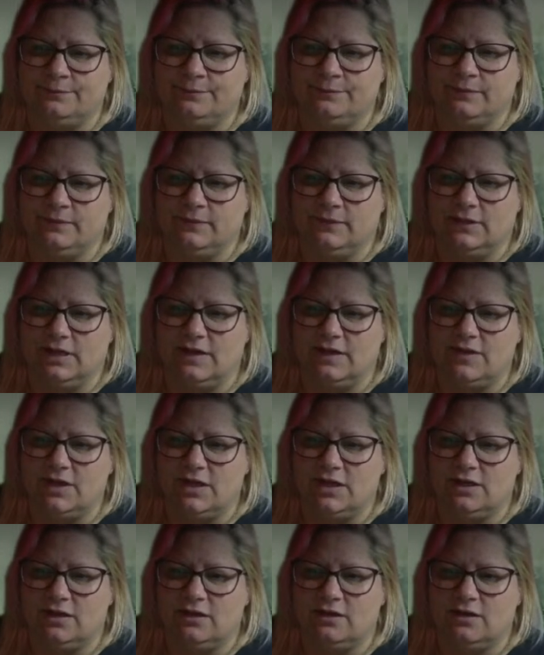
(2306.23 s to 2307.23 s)
And
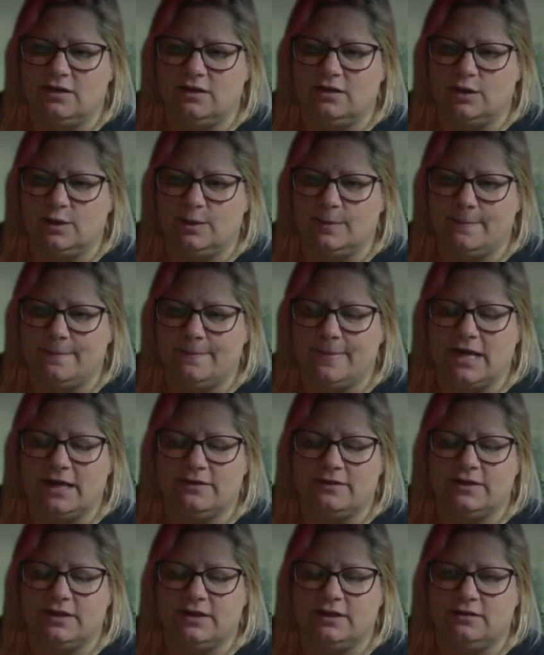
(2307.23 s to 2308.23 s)
then back
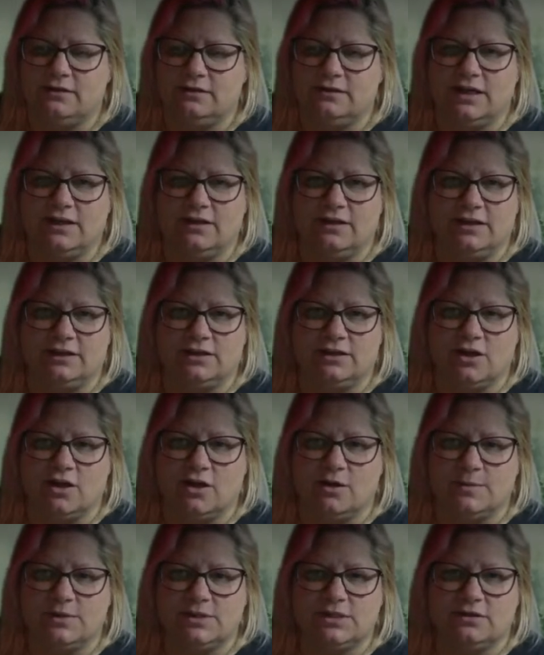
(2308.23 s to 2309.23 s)
then they had like the
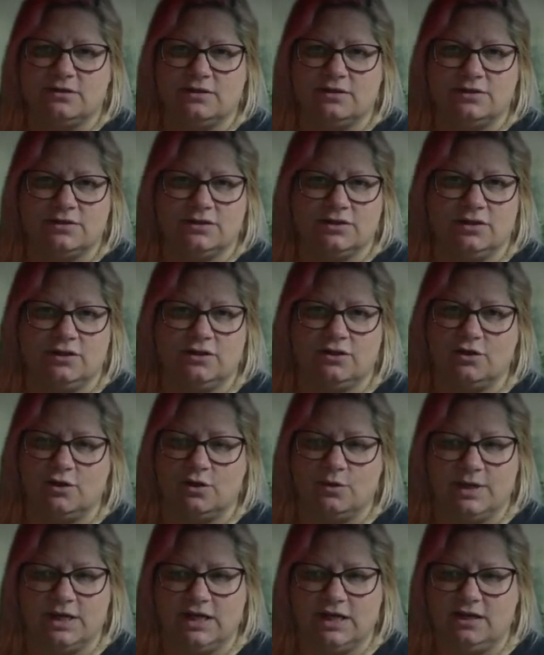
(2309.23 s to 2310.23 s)
commissary, so you could go
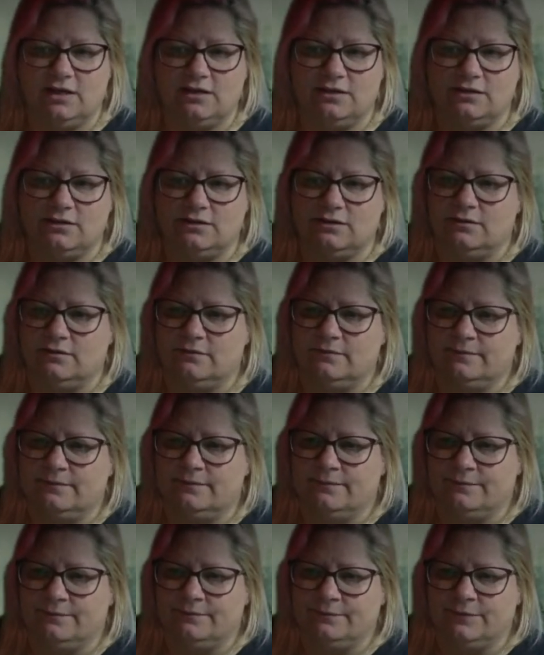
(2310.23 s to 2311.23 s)
eat.
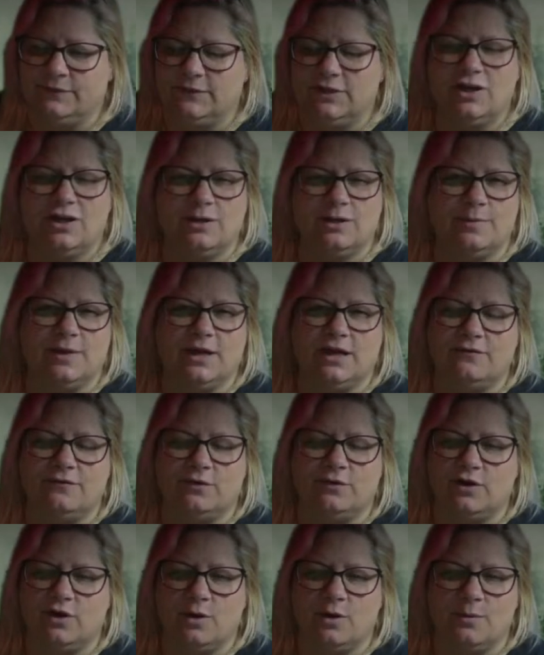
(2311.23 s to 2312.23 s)
You had to pay for
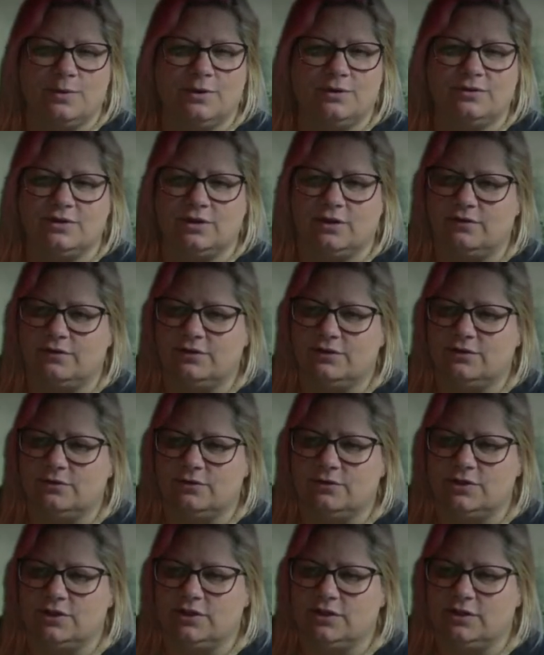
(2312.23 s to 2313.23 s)
it all, but it was all so
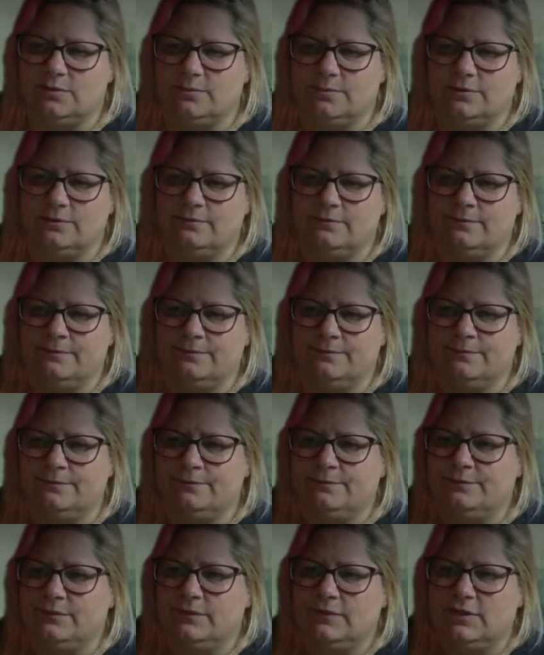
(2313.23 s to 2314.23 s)
cheap.
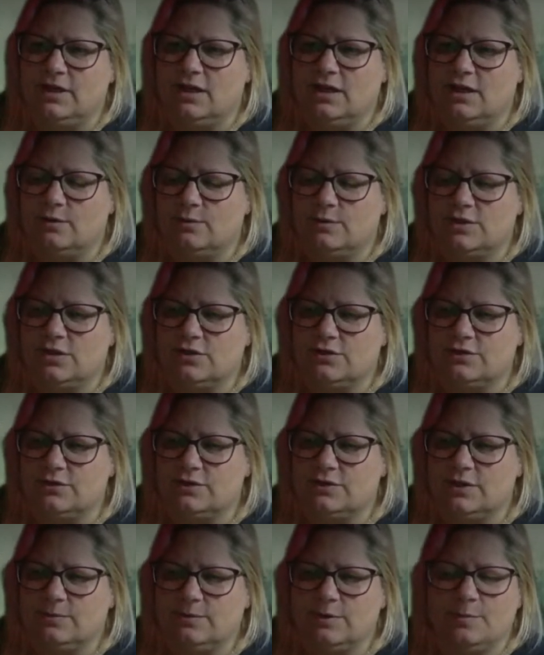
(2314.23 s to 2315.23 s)
Yeah, it was all so
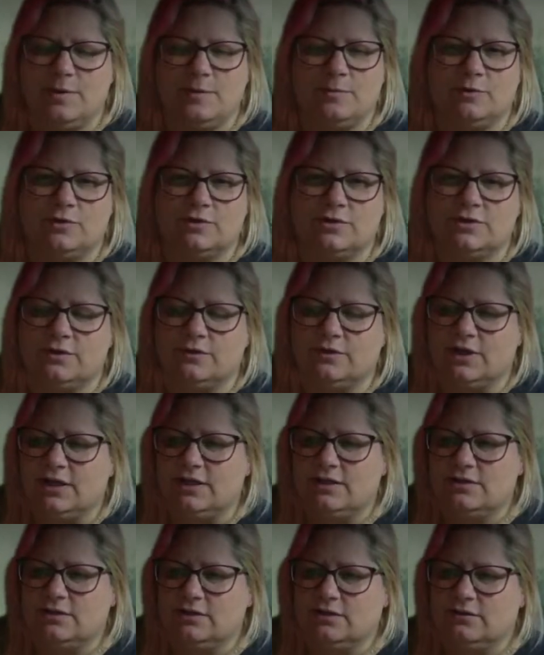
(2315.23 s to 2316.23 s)
cheap. And the people were so nice
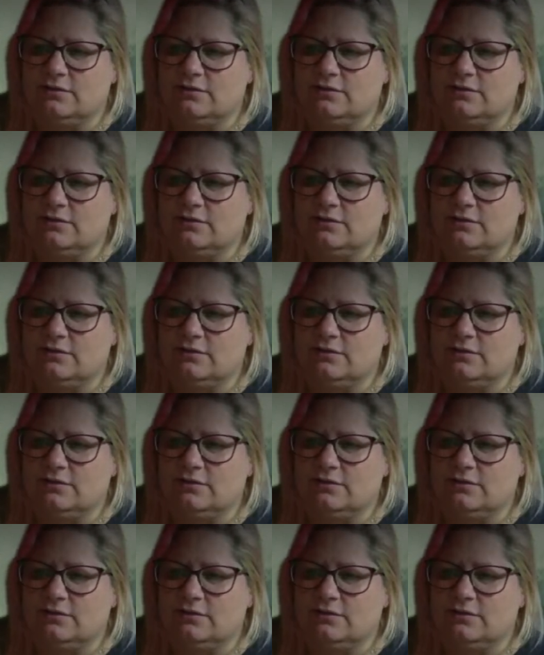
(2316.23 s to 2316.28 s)
there.